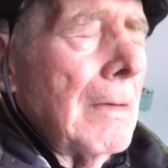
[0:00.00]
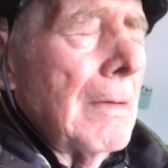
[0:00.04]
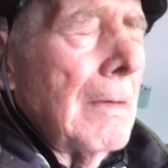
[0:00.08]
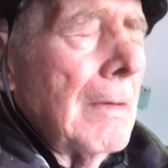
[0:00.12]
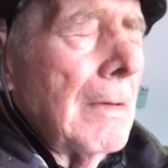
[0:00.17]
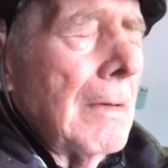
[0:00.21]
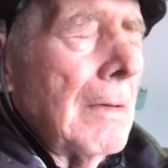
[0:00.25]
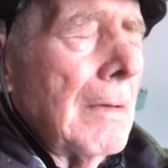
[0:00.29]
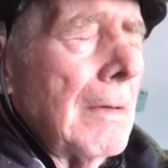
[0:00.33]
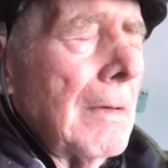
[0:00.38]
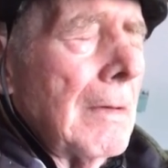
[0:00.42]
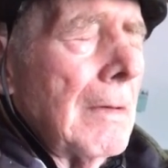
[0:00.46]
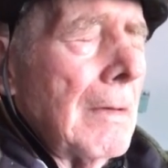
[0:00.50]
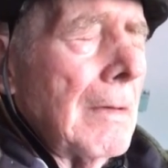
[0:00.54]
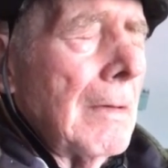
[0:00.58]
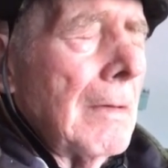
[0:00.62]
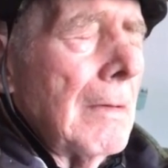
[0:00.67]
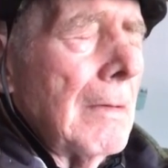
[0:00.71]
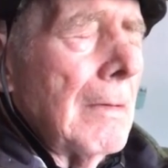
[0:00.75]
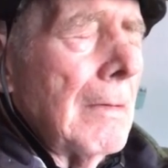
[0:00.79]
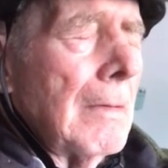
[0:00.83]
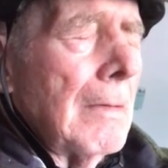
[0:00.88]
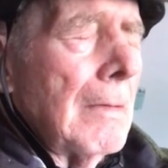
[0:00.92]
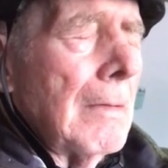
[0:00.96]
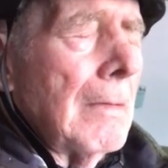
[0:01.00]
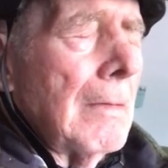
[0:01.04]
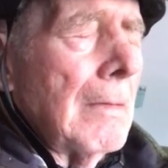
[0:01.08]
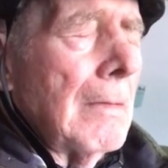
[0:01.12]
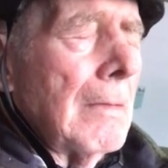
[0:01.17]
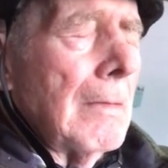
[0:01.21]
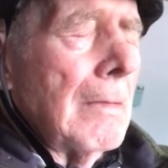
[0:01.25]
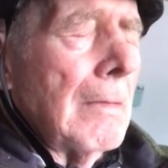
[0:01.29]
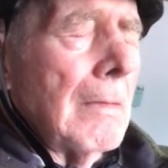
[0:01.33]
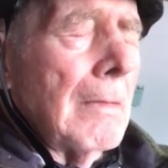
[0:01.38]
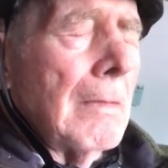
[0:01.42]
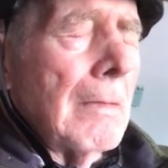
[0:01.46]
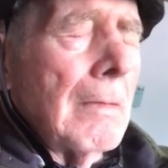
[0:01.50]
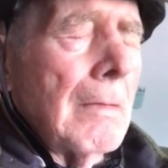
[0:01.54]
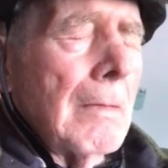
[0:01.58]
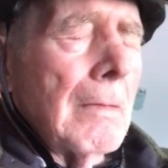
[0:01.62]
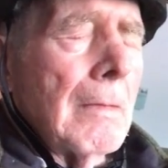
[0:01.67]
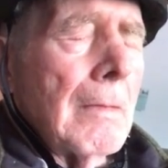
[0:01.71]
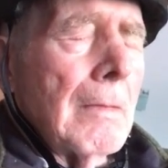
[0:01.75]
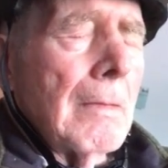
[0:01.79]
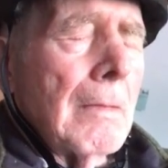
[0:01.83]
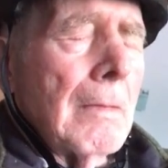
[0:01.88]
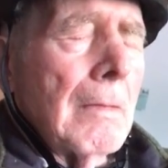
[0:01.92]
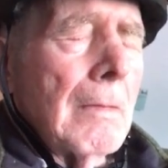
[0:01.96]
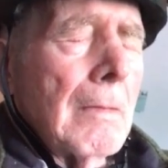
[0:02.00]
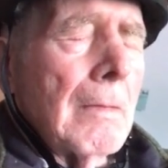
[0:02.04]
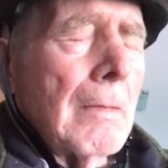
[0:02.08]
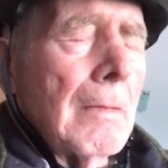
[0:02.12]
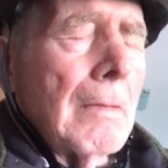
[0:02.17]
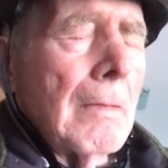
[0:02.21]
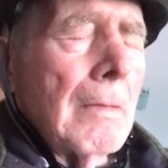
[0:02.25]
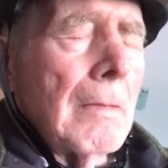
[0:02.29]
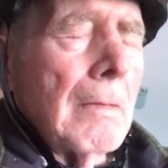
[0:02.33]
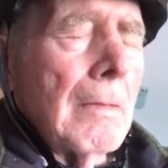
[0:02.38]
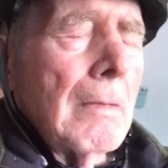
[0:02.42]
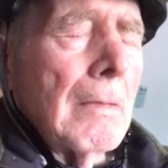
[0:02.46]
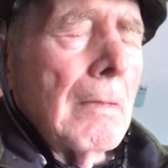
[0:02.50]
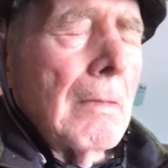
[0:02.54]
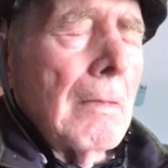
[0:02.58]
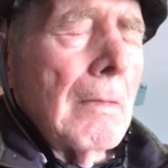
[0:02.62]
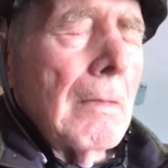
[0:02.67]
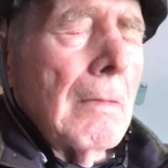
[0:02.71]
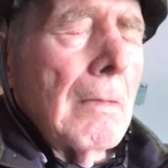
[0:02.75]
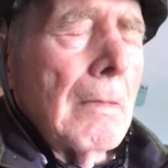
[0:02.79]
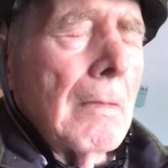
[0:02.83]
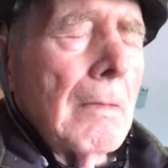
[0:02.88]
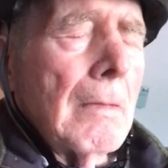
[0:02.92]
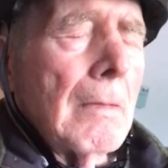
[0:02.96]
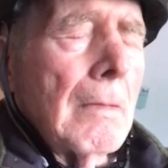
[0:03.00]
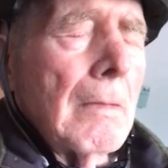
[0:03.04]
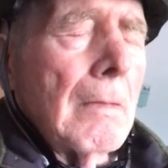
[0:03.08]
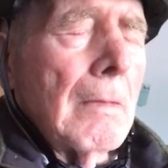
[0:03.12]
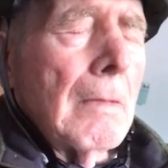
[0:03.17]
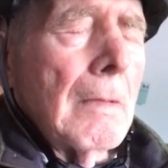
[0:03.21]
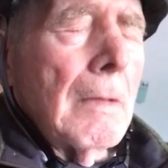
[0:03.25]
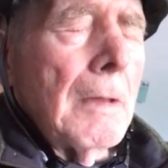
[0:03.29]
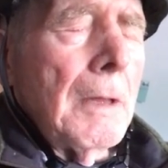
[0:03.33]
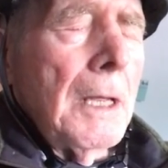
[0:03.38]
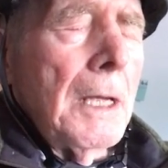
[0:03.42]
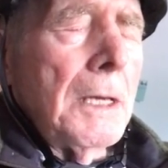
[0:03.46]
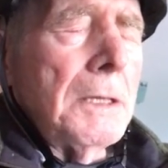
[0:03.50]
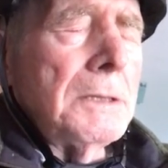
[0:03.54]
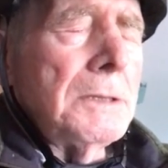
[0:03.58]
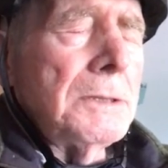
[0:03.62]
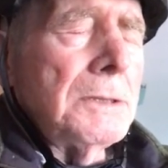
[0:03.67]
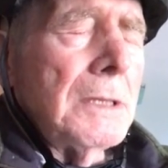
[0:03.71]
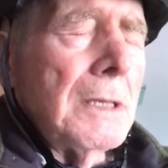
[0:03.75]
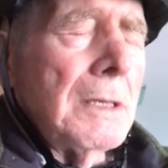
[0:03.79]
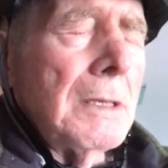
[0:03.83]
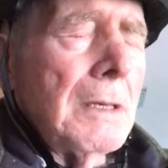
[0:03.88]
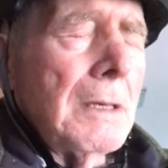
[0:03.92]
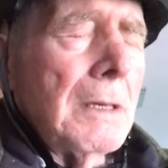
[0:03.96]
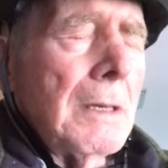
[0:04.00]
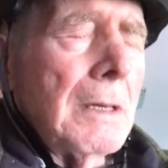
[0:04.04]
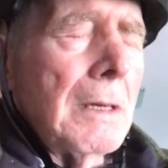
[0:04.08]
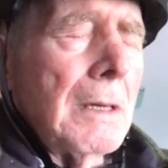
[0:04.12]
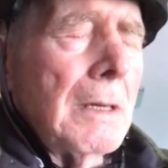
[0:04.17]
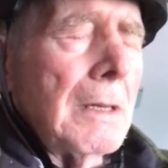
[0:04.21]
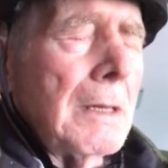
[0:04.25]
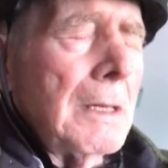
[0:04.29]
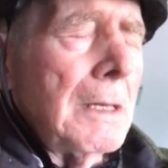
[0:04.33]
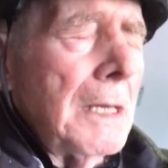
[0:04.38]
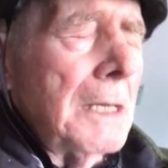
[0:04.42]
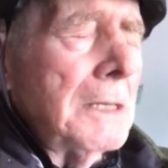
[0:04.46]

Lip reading: Did they drop you into some hot landing zones?